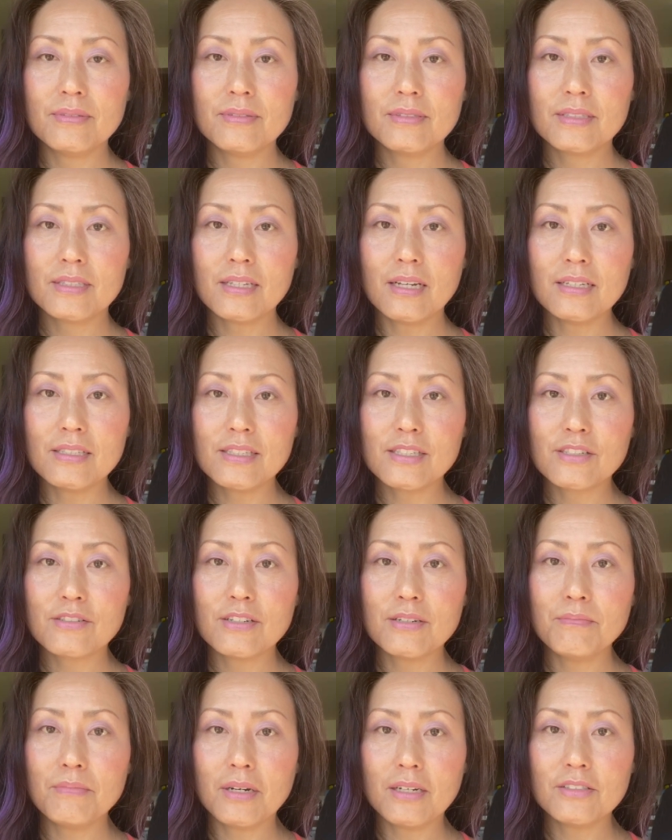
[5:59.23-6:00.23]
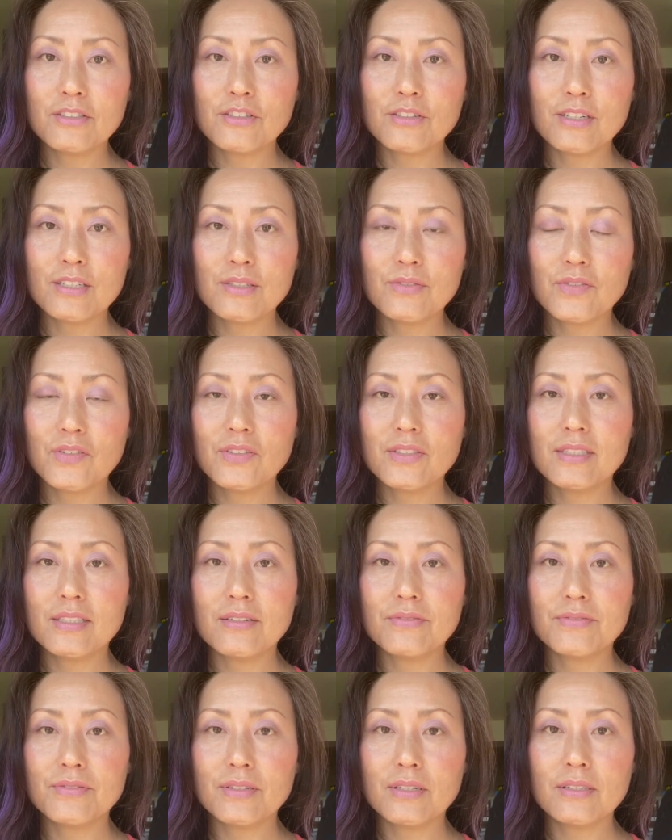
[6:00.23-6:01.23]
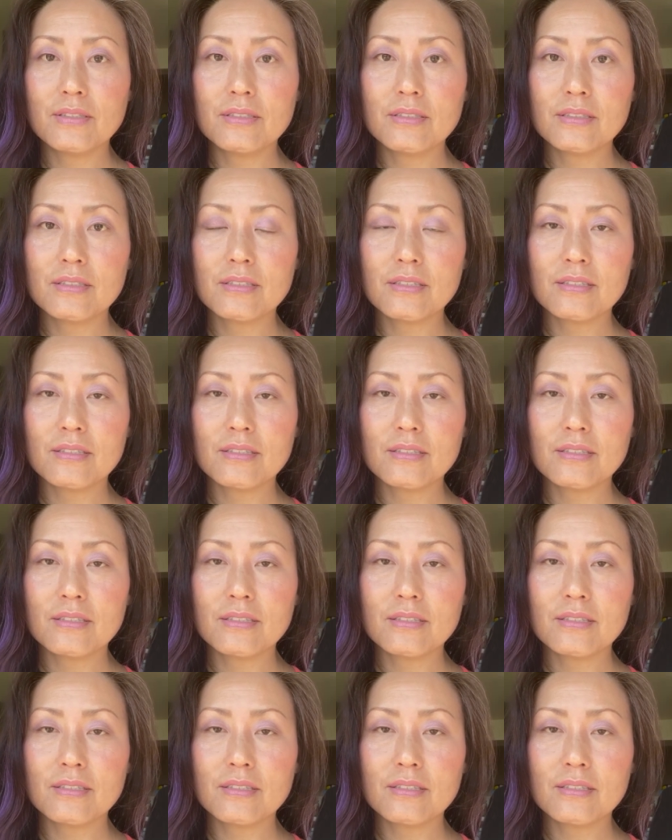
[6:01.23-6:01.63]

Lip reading: Sanskrit mantras for different